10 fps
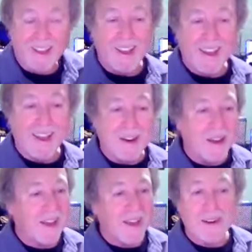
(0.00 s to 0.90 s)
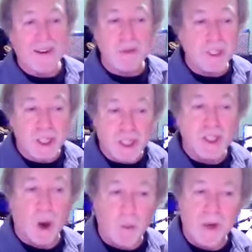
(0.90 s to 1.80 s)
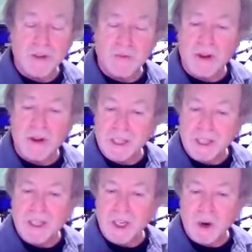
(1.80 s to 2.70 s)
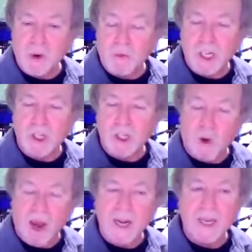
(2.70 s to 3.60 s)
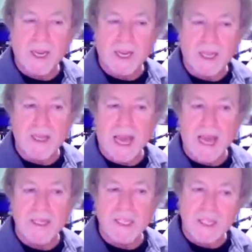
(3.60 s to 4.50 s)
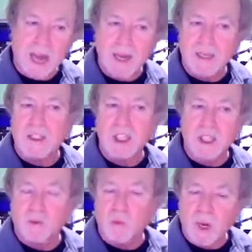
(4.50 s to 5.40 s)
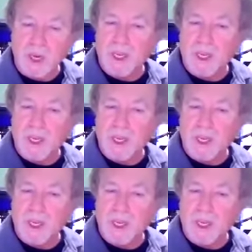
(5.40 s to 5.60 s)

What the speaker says: And it was just so much fun to do, just writing in that style, just really